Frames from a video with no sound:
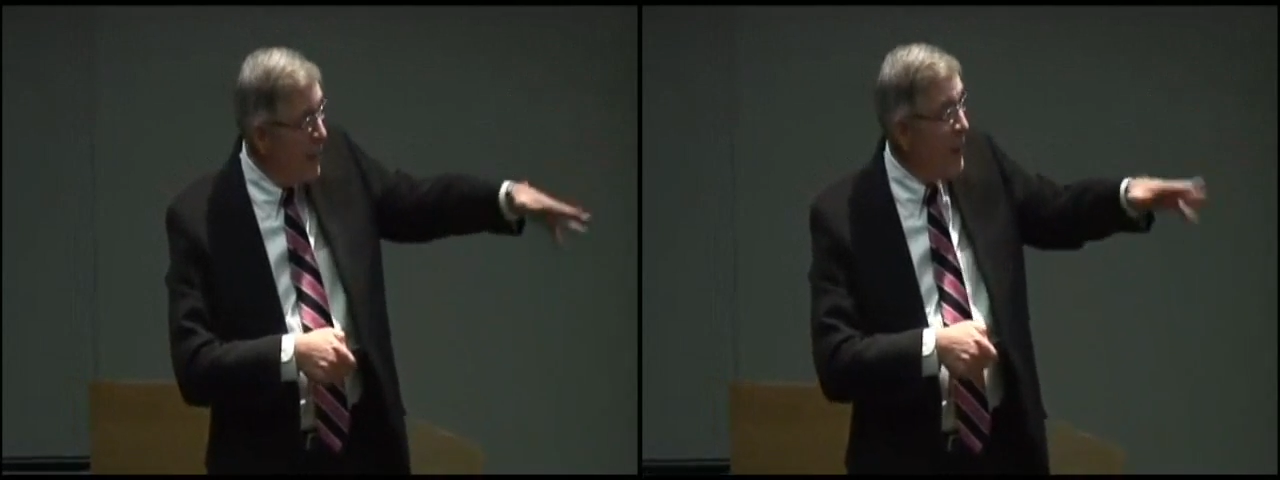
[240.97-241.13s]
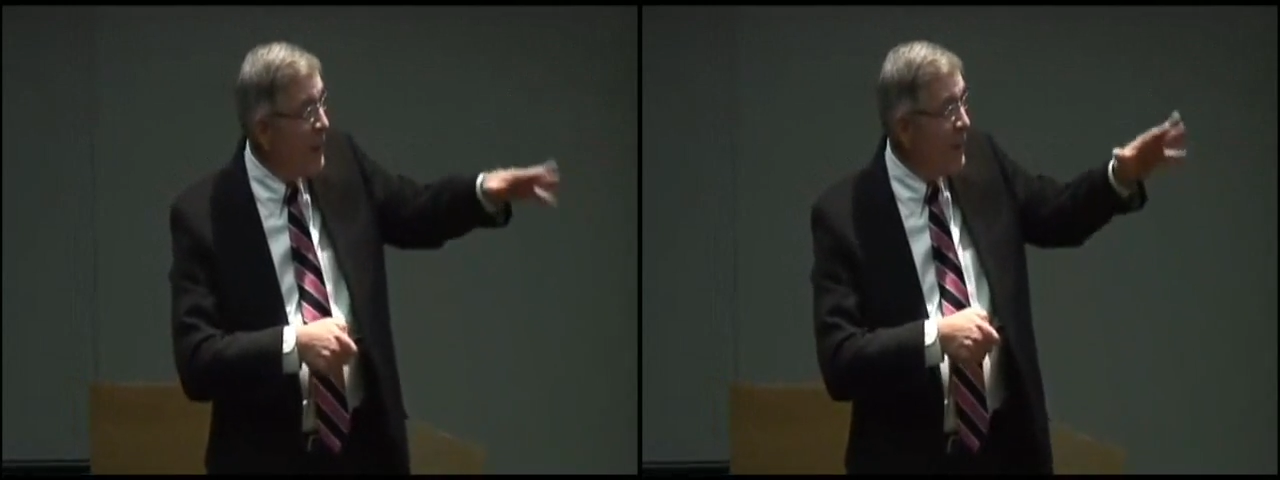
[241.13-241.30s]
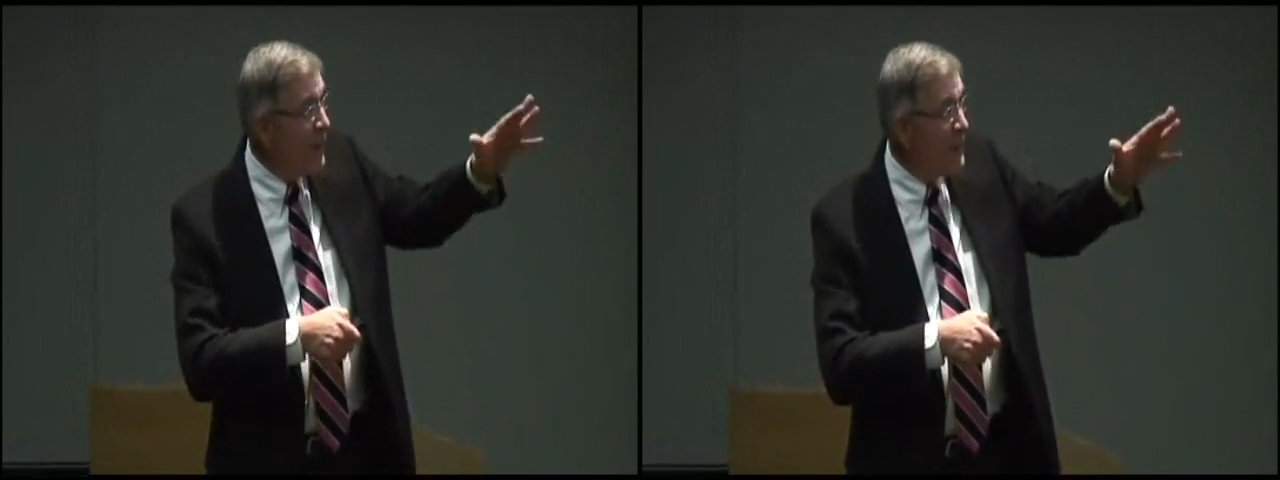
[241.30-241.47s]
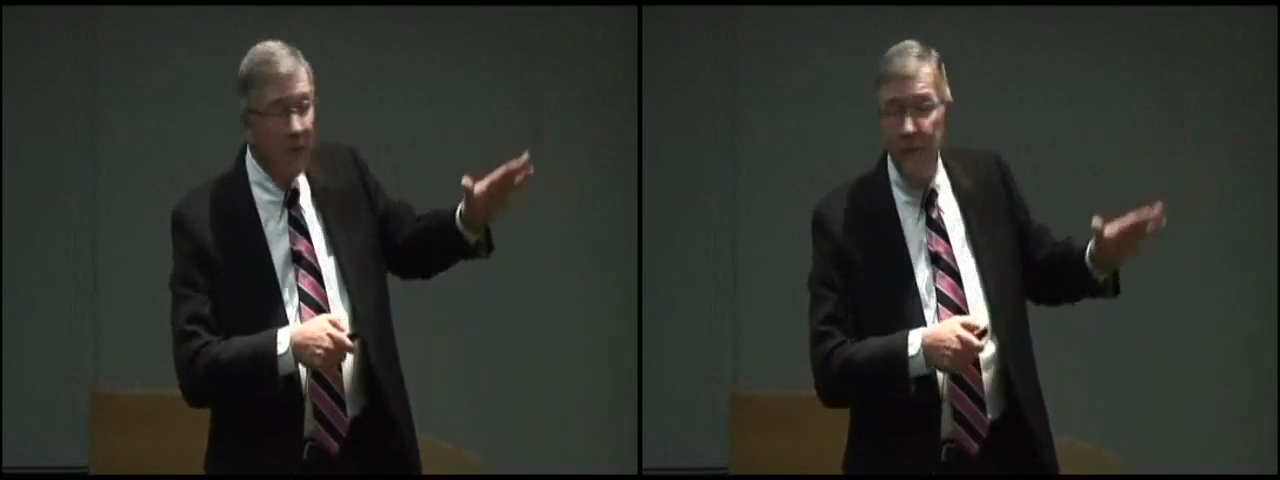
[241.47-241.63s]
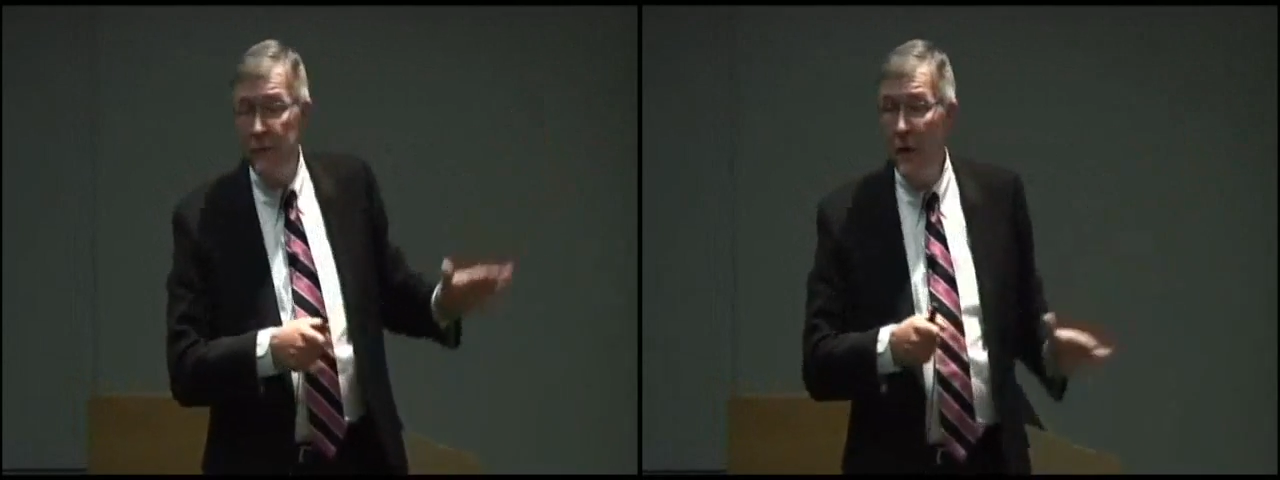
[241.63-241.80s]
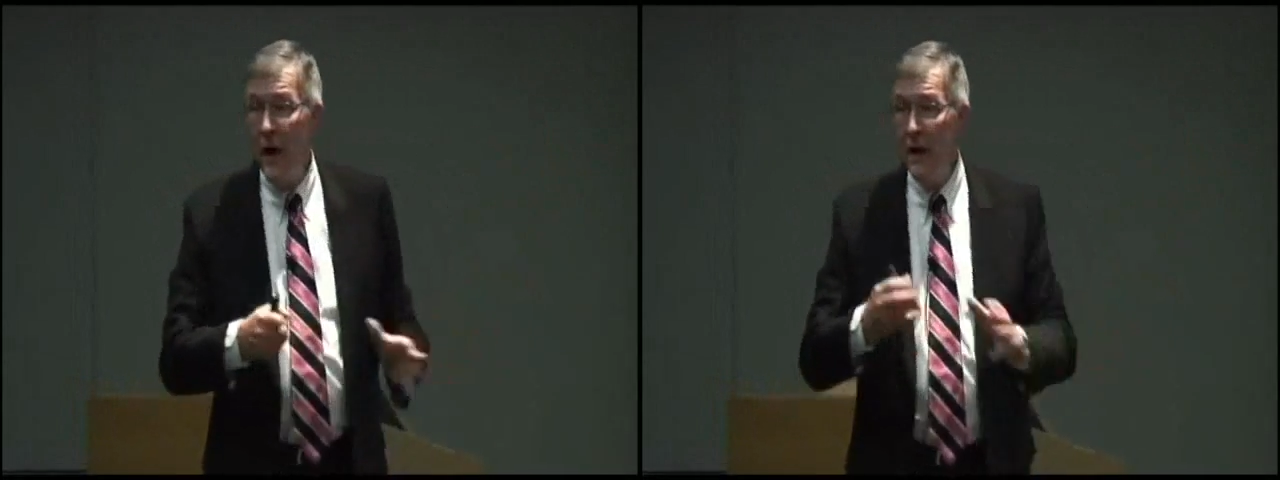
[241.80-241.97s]
get this
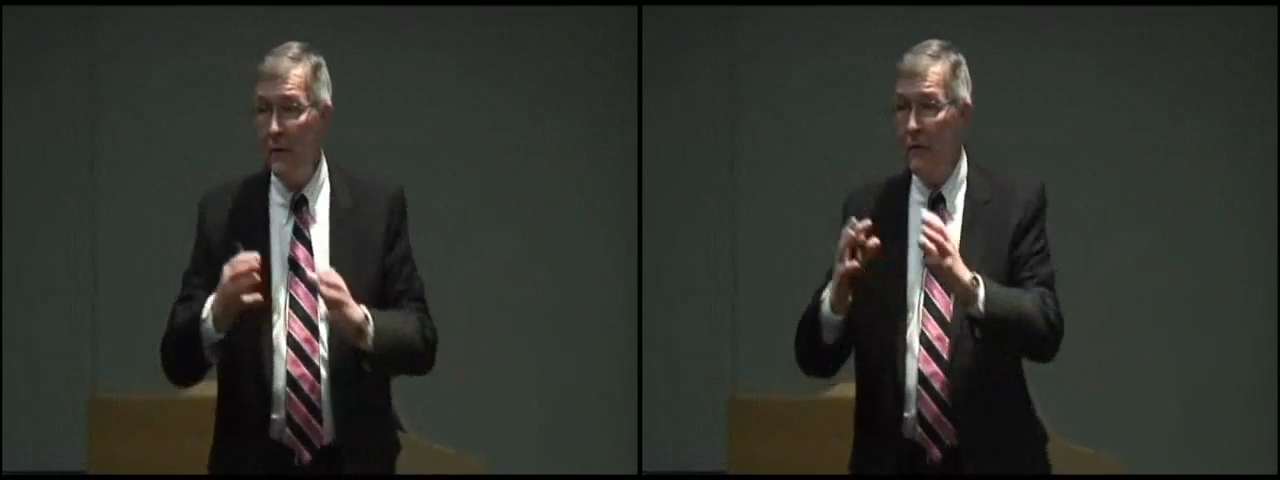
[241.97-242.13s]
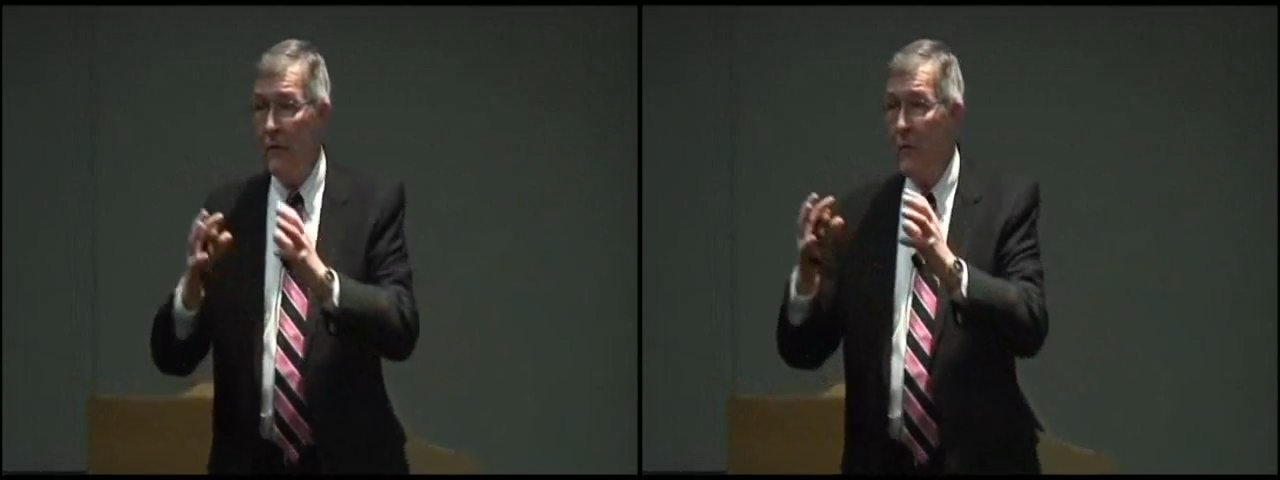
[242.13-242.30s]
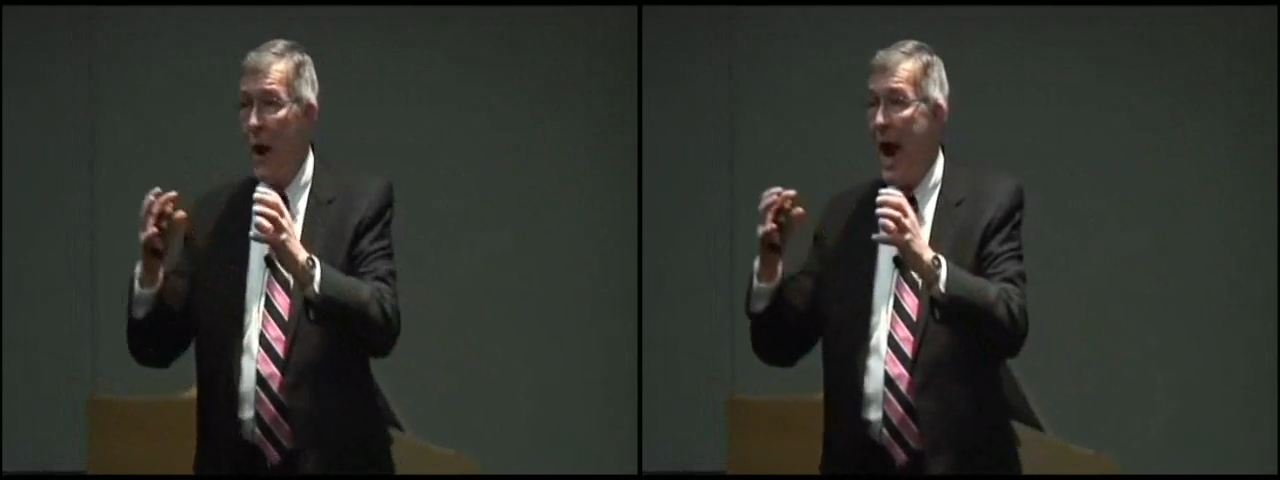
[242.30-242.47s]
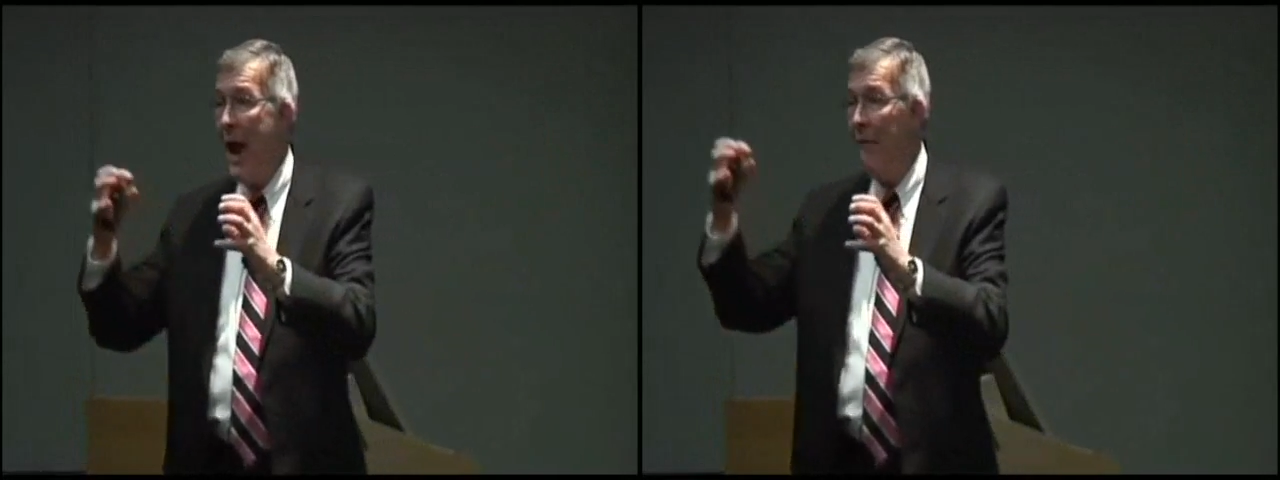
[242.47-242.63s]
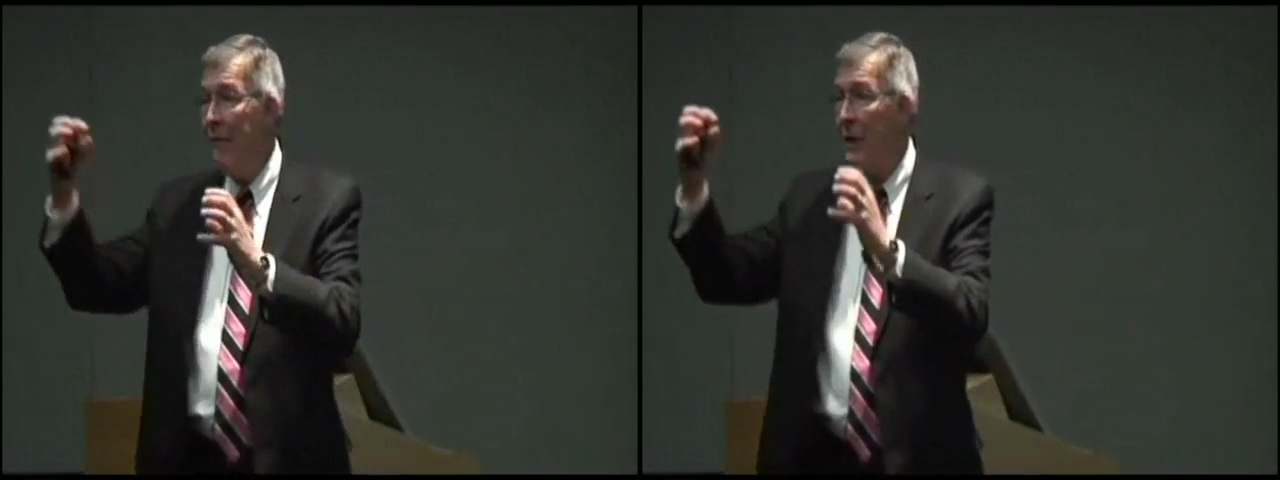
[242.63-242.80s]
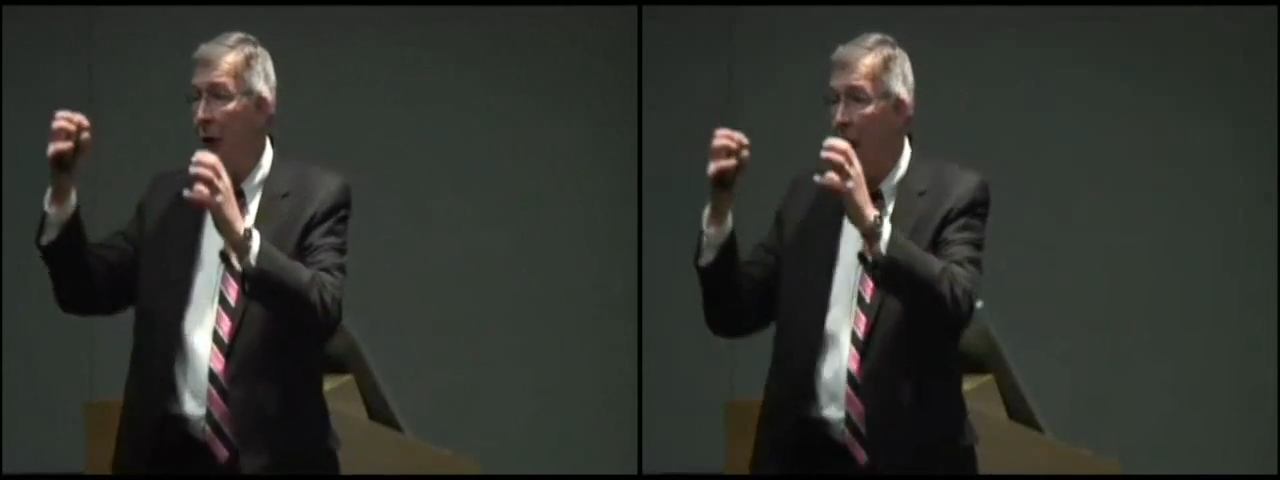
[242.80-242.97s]
effect from
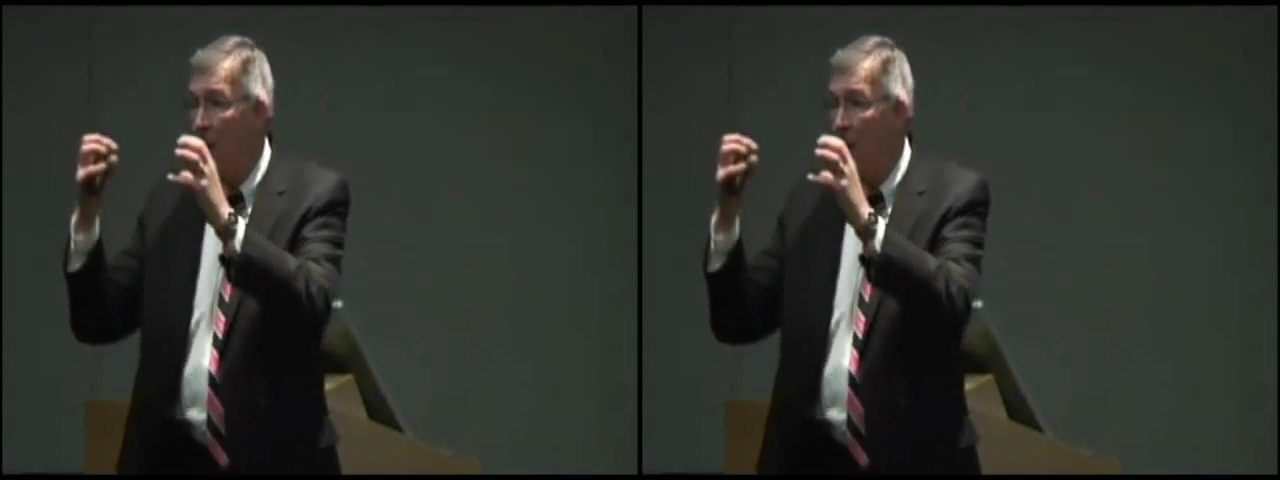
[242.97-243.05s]
having